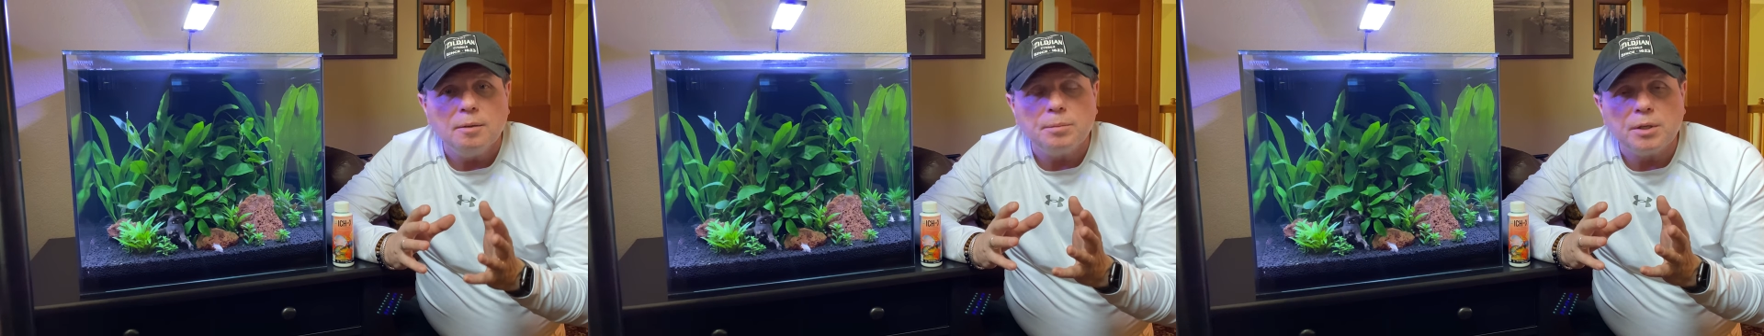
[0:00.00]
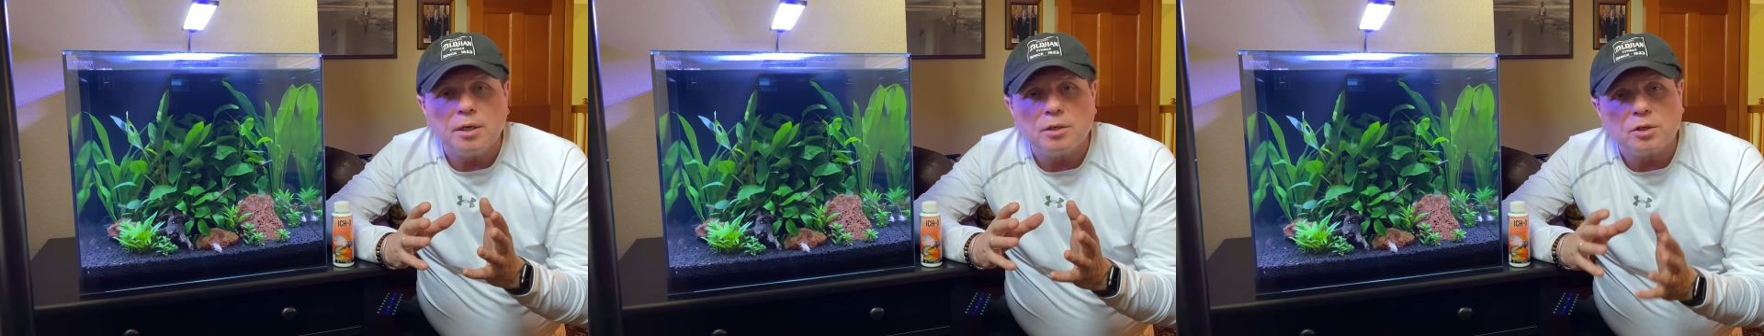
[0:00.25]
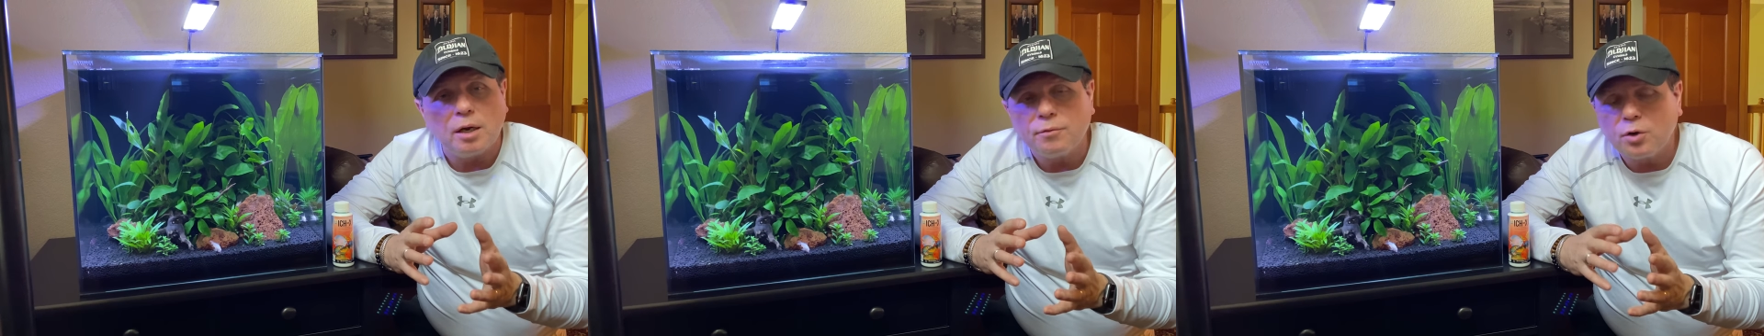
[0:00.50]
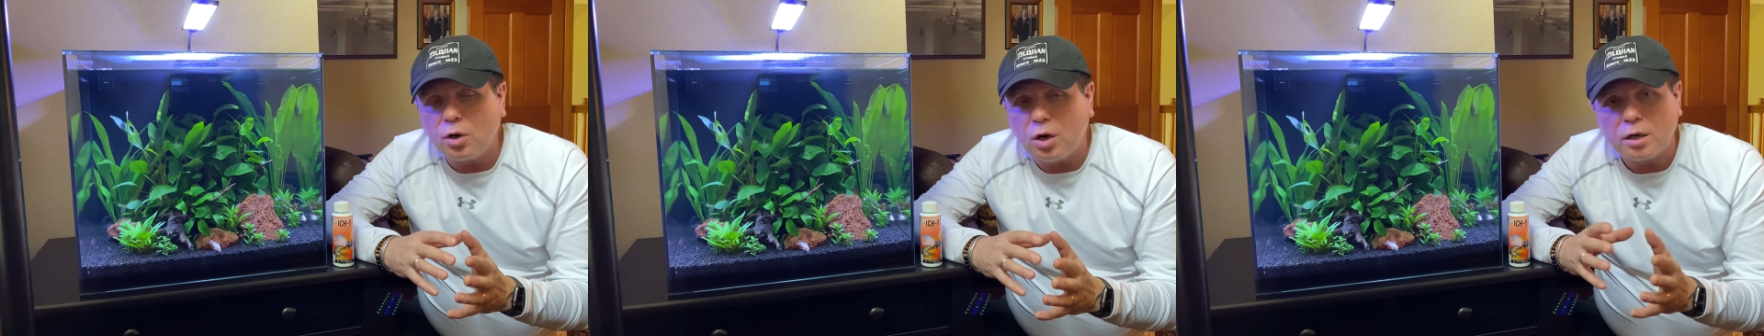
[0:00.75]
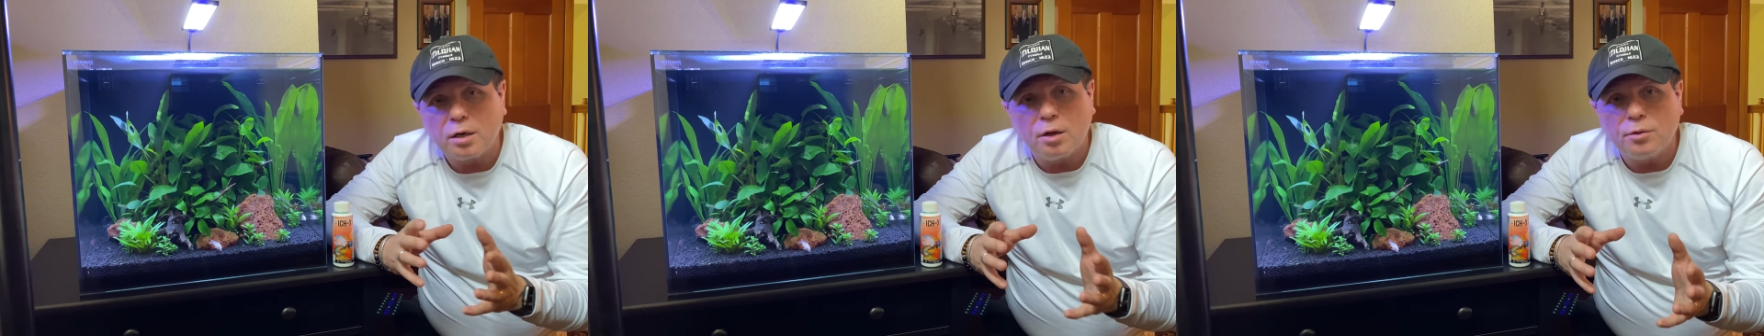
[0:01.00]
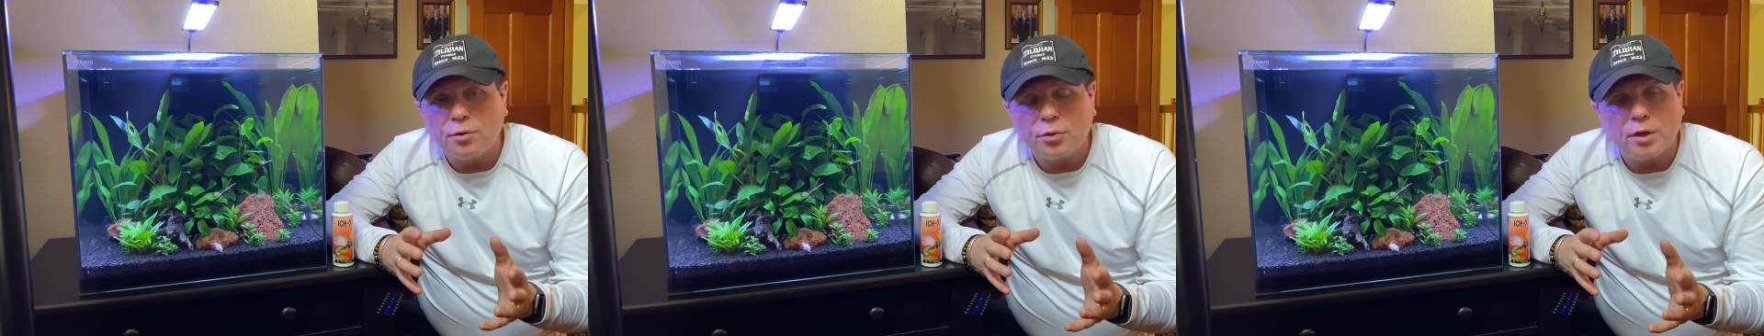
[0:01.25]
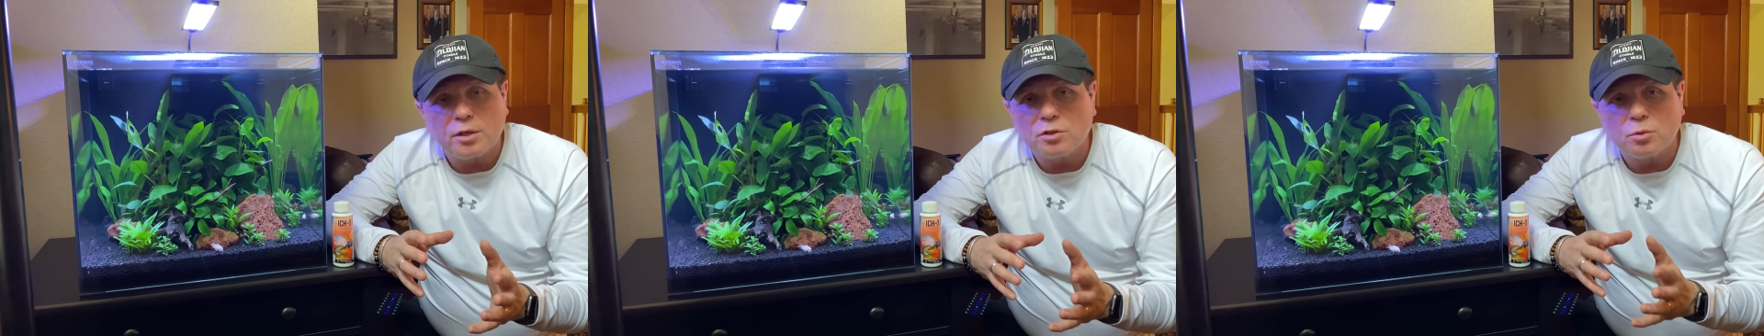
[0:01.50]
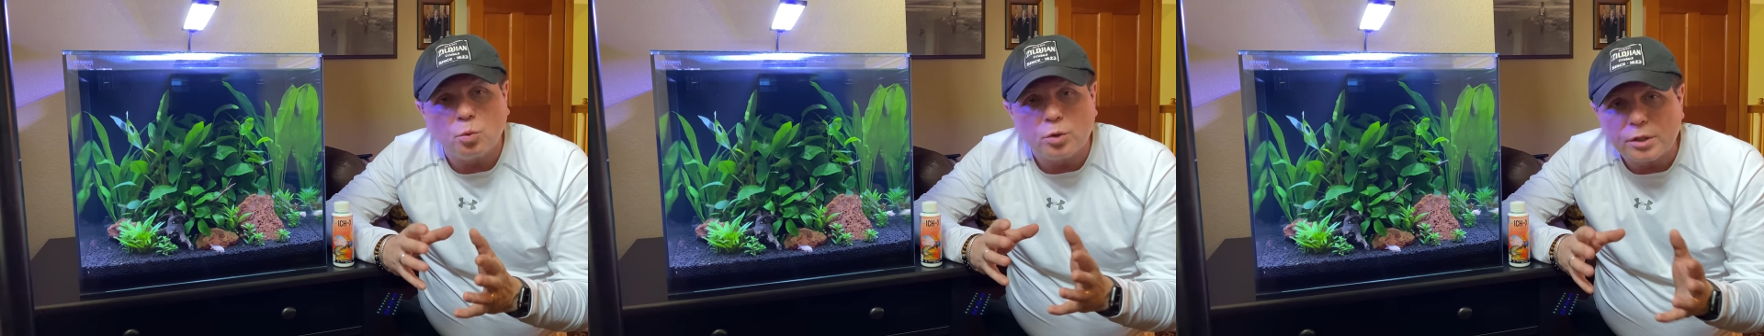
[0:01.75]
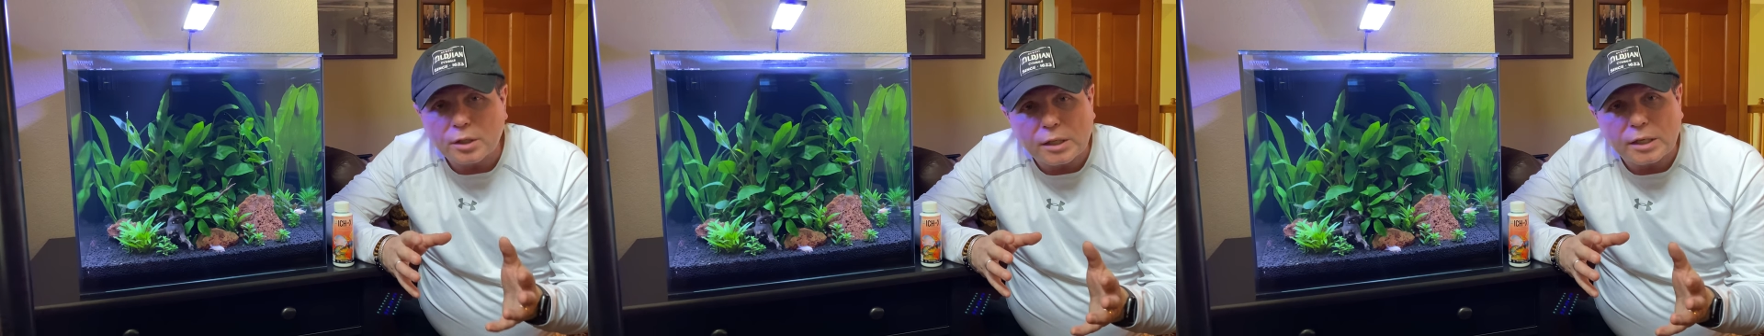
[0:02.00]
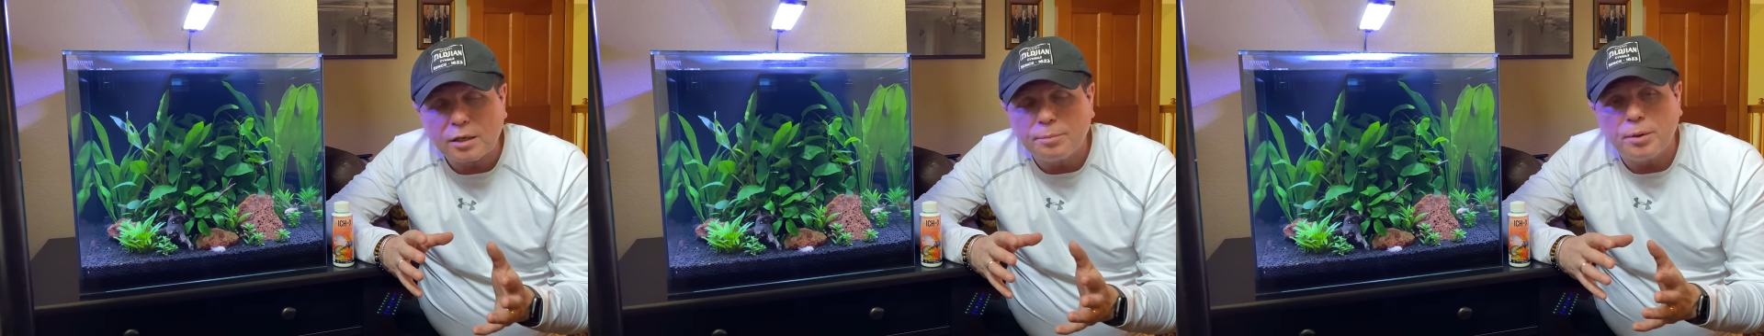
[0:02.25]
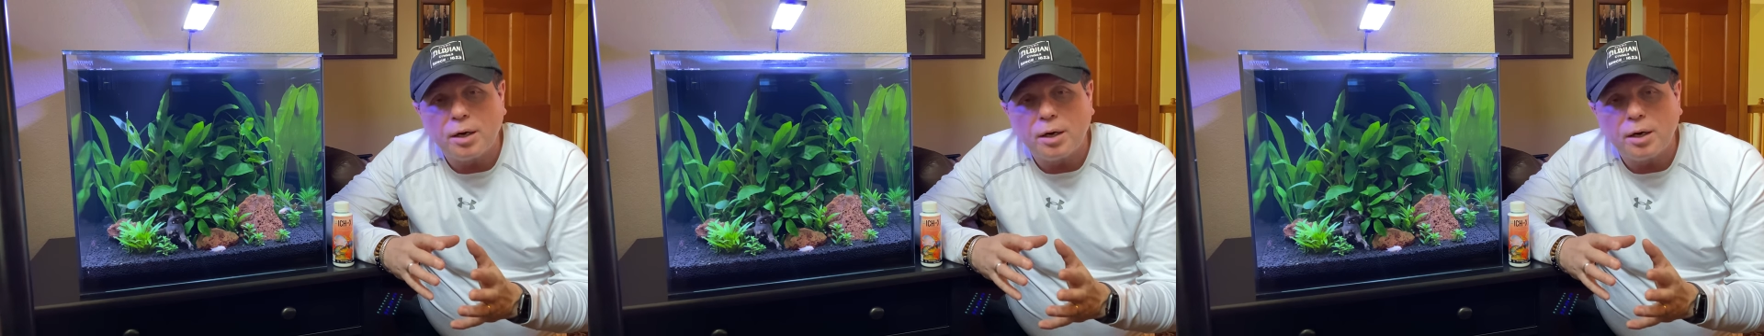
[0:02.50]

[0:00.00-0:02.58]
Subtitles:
because I've caught other things that weren't ick,